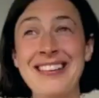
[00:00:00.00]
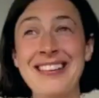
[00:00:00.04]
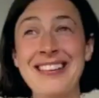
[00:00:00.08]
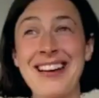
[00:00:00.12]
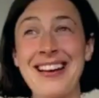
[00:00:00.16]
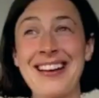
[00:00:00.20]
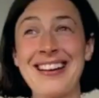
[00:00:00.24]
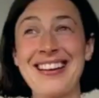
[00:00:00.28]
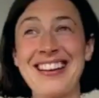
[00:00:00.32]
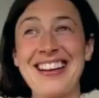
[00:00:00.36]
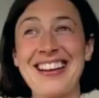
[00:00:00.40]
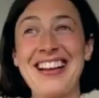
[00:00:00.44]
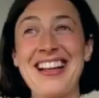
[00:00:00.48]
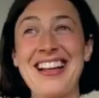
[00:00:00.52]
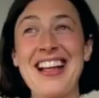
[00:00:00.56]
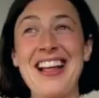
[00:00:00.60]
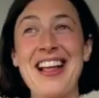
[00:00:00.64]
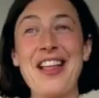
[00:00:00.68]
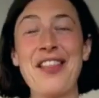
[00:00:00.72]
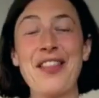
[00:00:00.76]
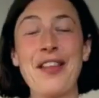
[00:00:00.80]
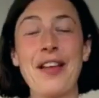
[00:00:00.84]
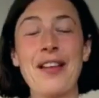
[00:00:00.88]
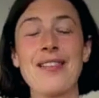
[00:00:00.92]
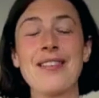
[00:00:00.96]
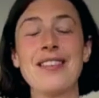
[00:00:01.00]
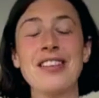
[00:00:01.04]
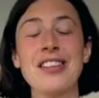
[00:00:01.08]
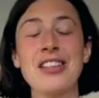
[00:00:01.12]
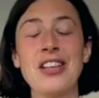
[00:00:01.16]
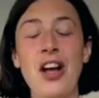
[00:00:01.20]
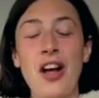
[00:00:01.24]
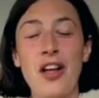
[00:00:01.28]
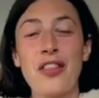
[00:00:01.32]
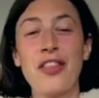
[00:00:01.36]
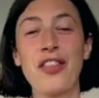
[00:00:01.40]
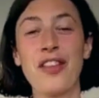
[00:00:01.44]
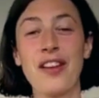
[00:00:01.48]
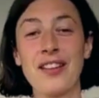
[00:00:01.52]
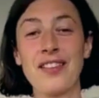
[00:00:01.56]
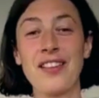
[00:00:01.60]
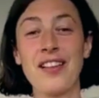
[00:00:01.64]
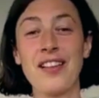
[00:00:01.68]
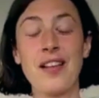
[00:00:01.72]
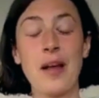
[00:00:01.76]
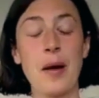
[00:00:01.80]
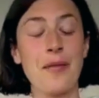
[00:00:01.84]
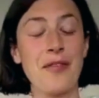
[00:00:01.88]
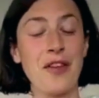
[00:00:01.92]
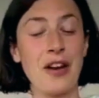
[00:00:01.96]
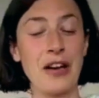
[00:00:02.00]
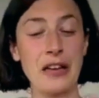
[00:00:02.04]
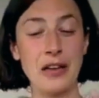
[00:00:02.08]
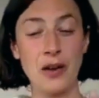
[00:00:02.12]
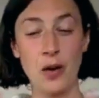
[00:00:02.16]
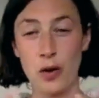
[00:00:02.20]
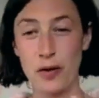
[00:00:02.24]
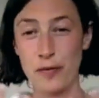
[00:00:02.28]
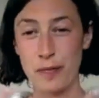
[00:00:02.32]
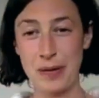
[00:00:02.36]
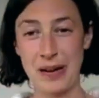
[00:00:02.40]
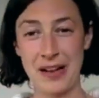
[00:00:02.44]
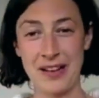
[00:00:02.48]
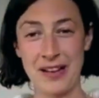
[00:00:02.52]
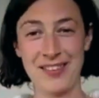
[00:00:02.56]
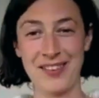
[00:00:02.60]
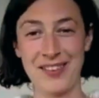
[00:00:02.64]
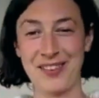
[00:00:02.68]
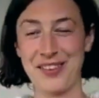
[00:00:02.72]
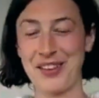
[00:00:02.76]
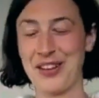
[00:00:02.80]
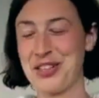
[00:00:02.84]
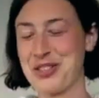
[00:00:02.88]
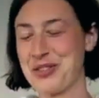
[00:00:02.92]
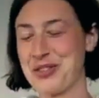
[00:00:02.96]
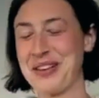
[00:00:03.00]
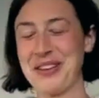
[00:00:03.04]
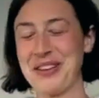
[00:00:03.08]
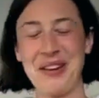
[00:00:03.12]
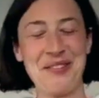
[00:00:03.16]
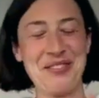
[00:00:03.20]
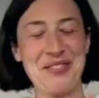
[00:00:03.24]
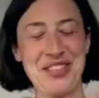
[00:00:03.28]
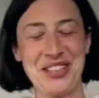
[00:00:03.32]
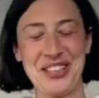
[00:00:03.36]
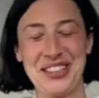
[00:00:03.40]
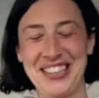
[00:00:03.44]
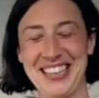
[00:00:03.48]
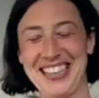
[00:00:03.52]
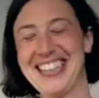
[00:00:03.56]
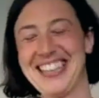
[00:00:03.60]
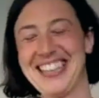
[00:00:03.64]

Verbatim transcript: Like, there's nothing with it. I've had a lot of plastic surgery. No, I'm joking.